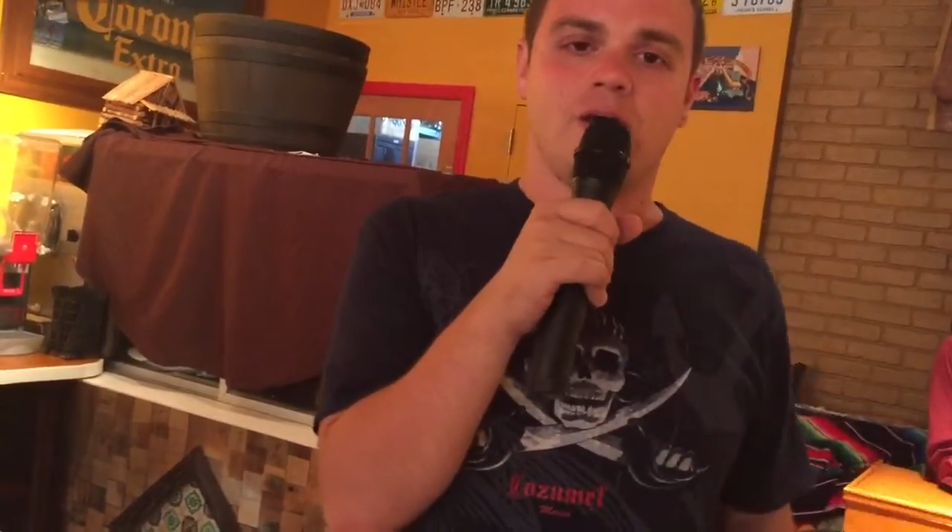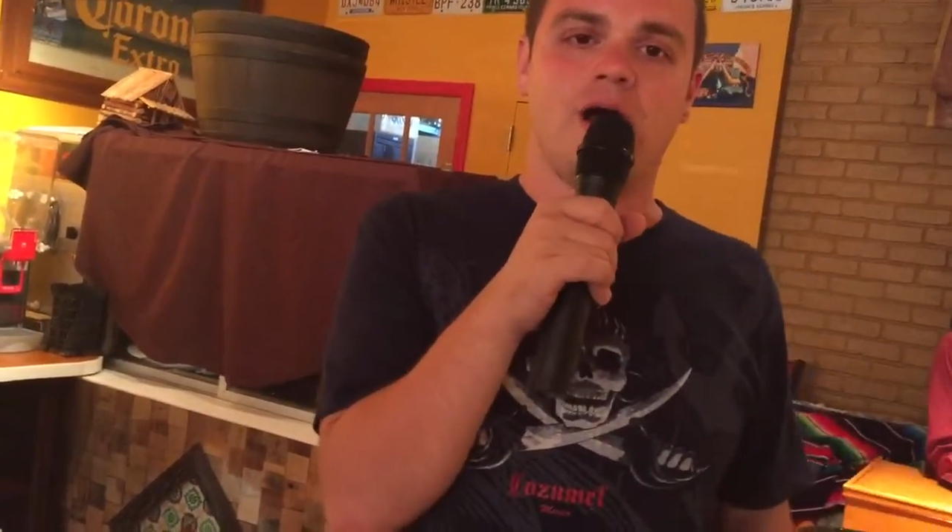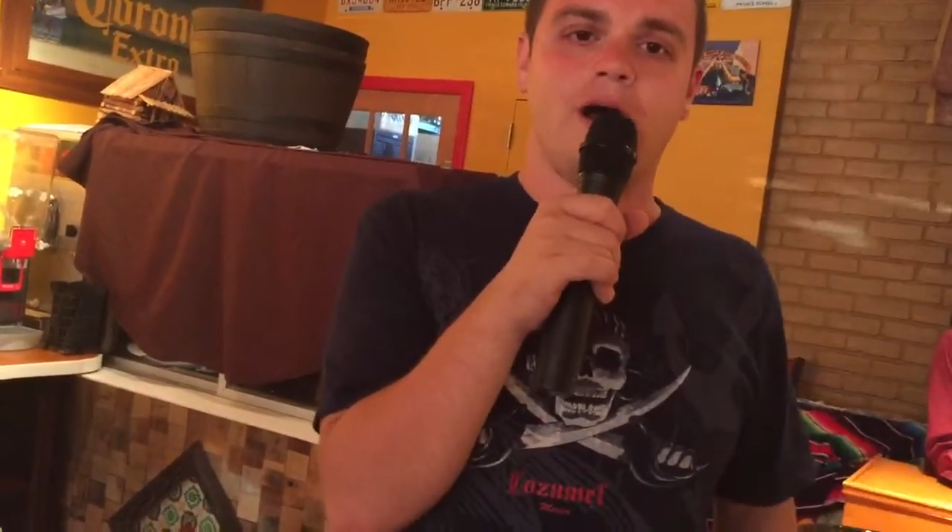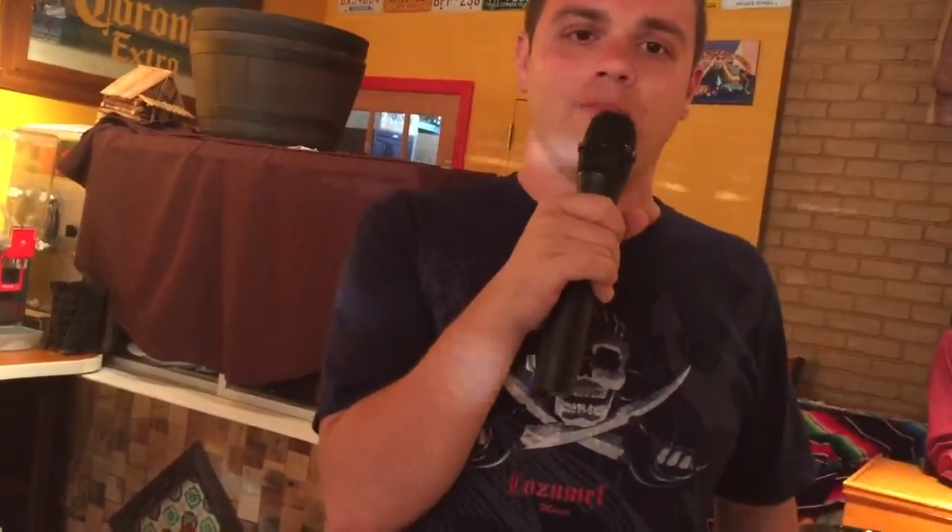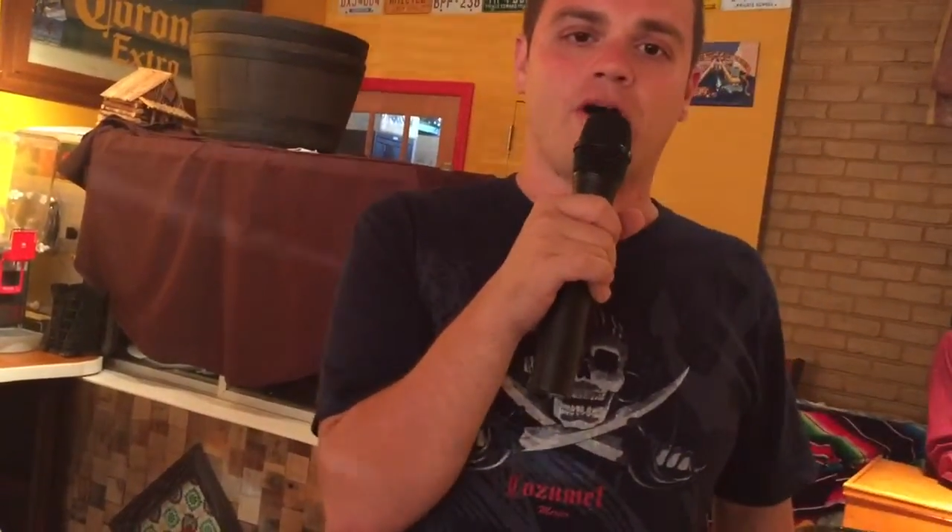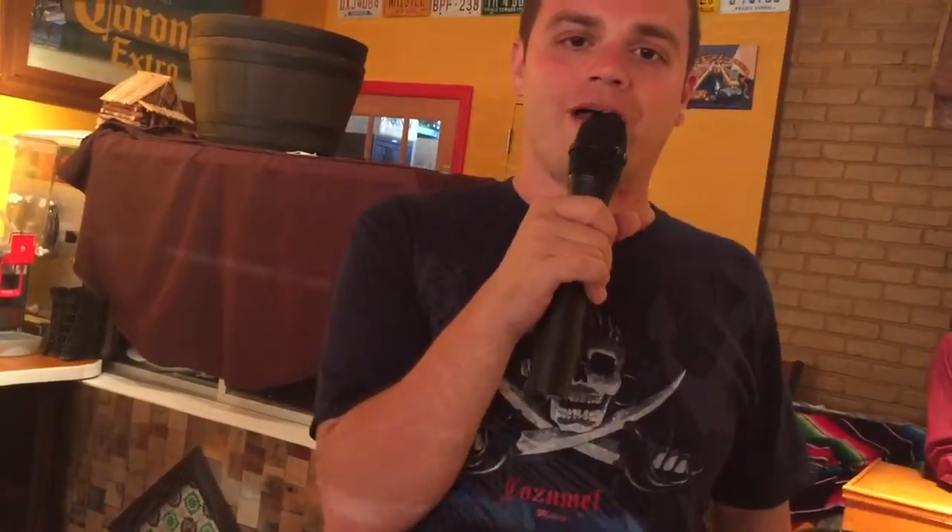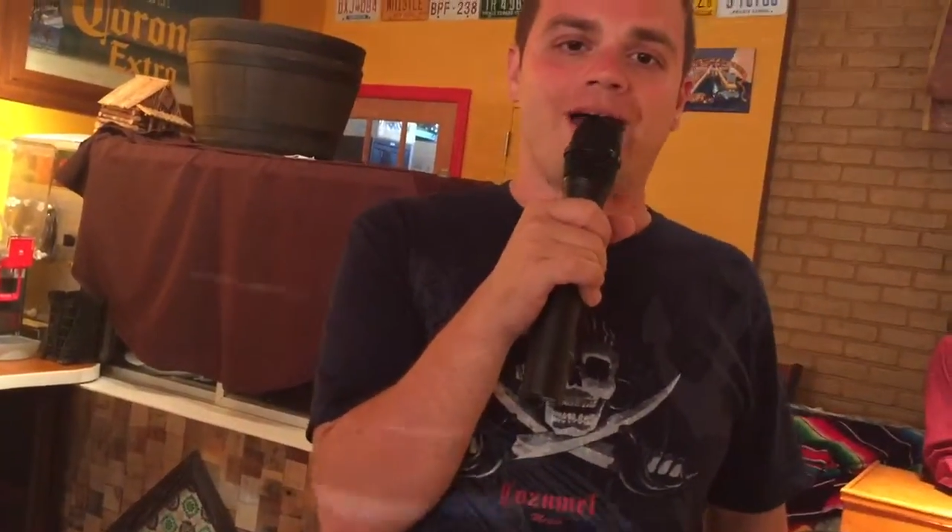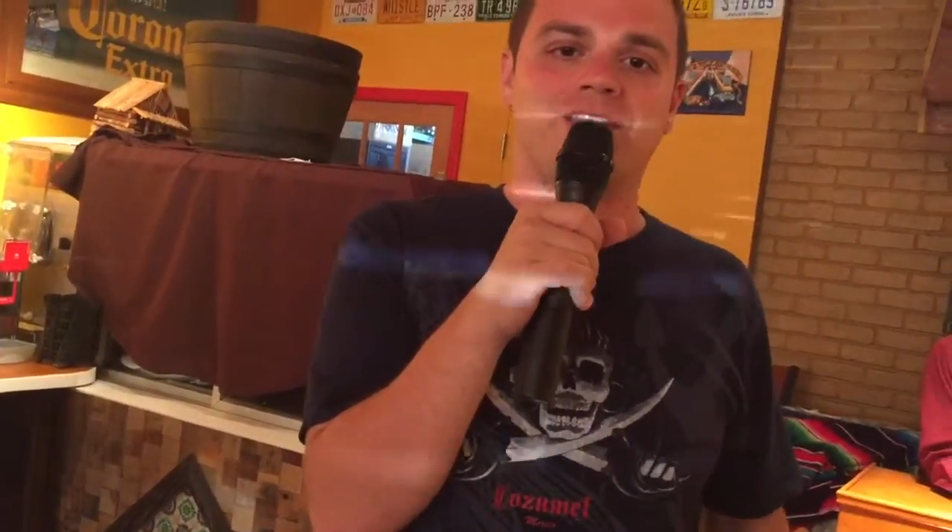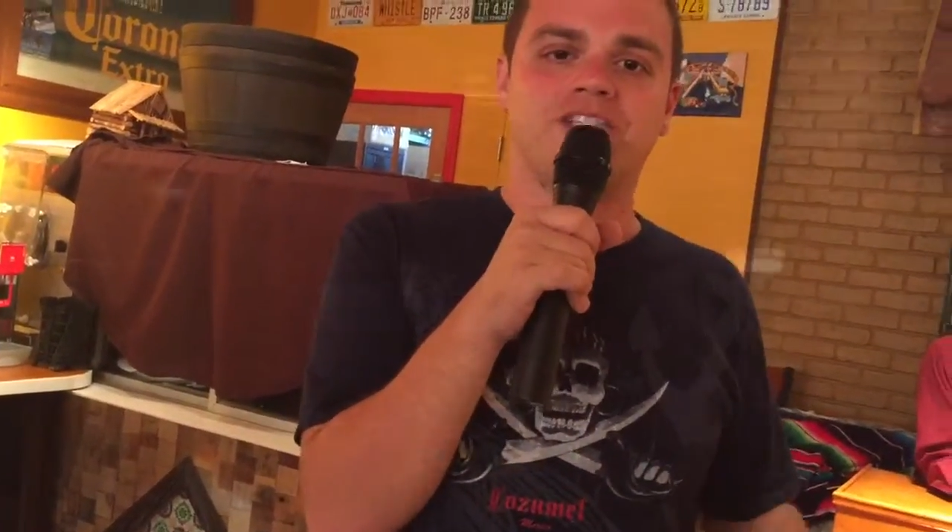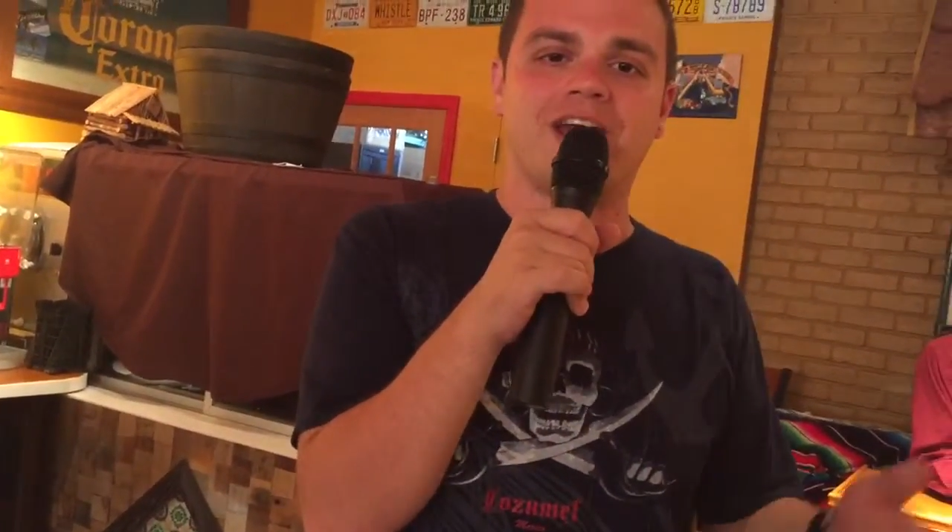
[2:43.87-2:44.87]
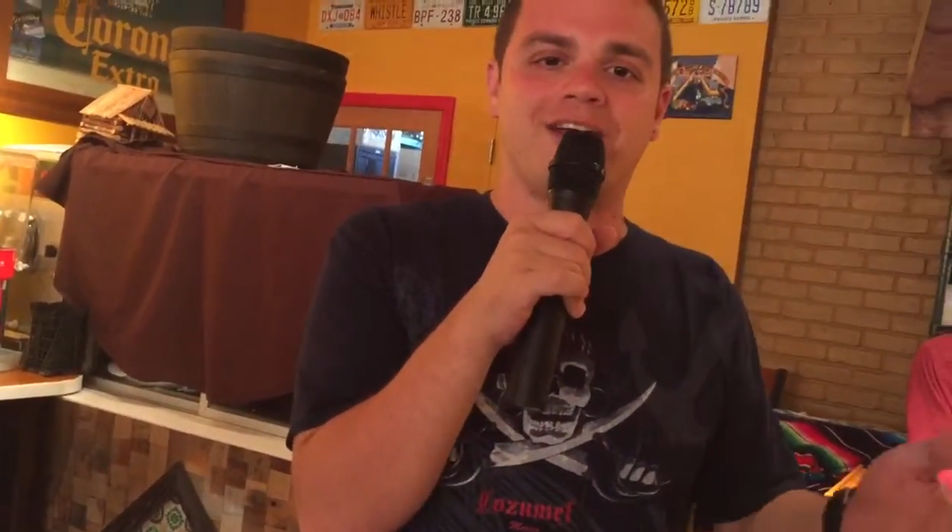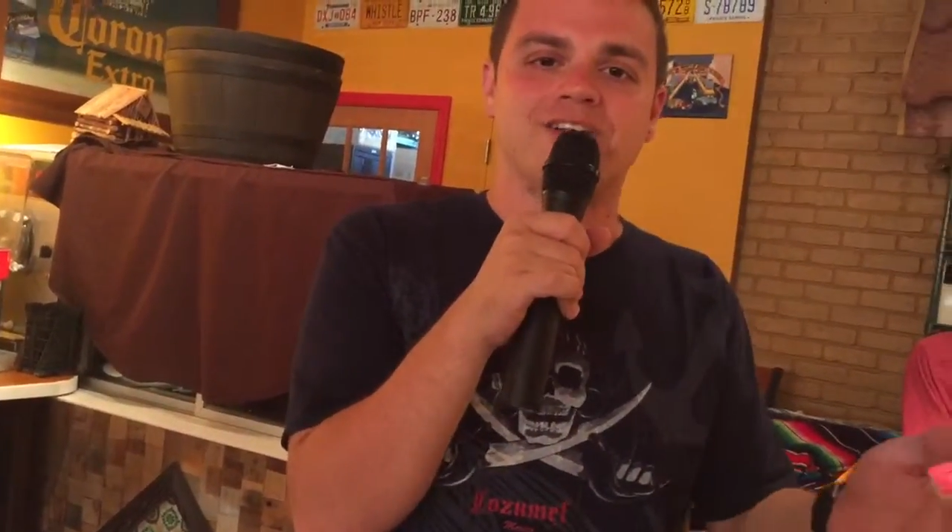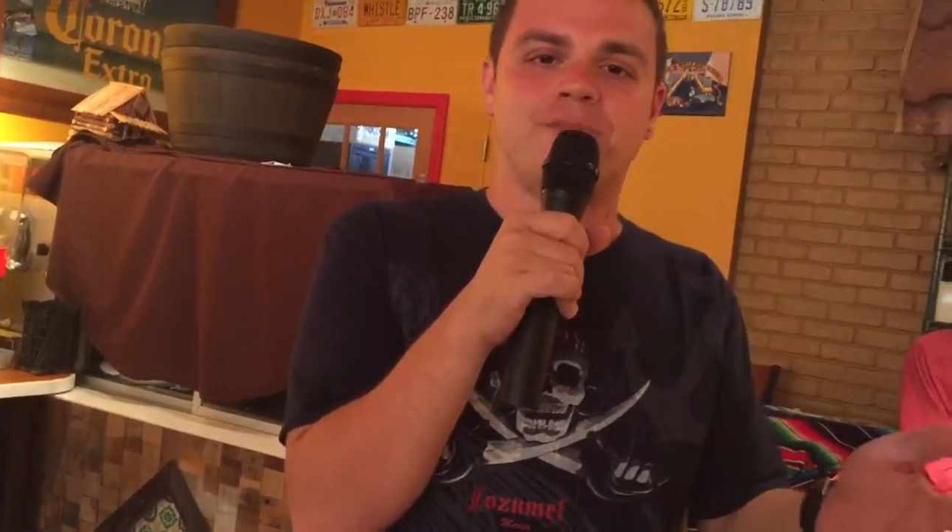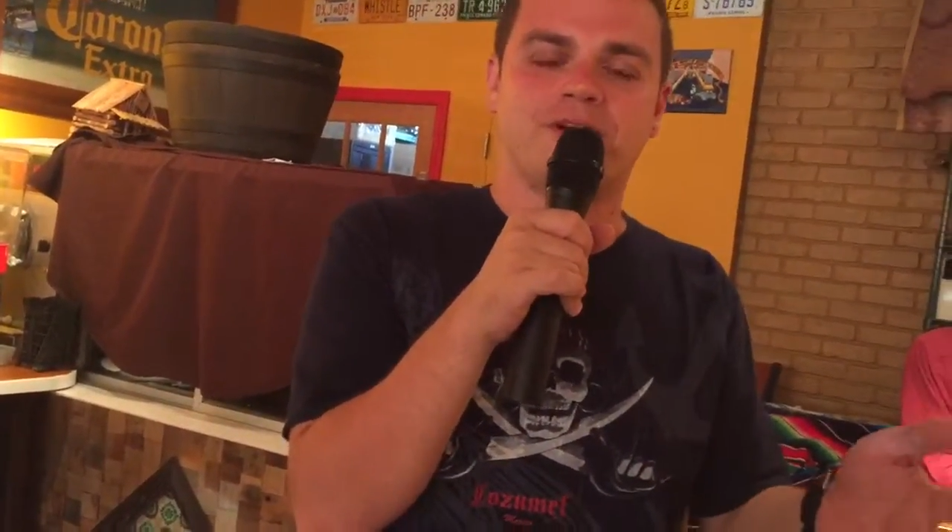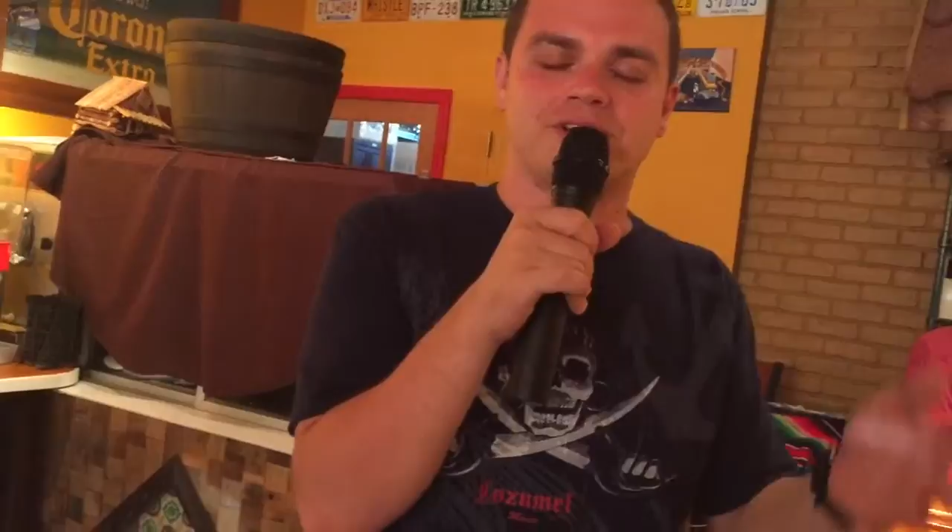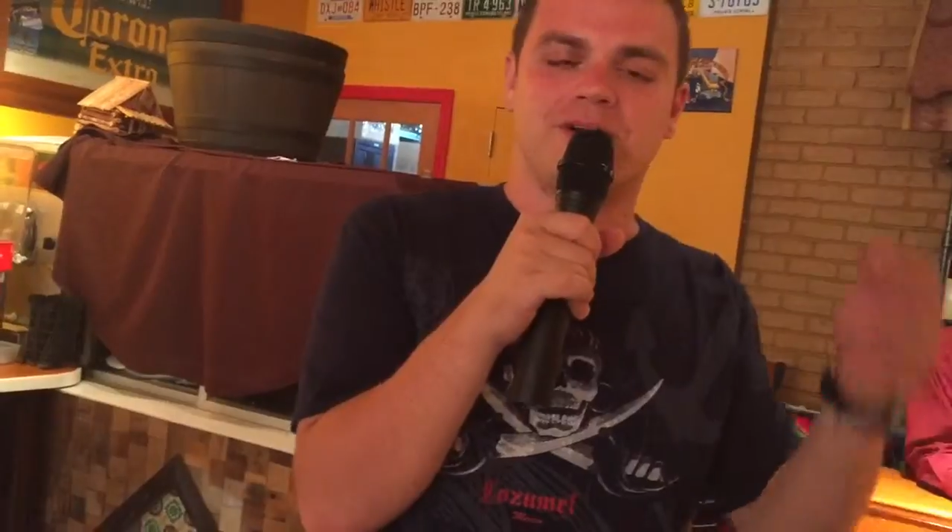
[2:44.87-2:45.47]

um, out of the shadows bears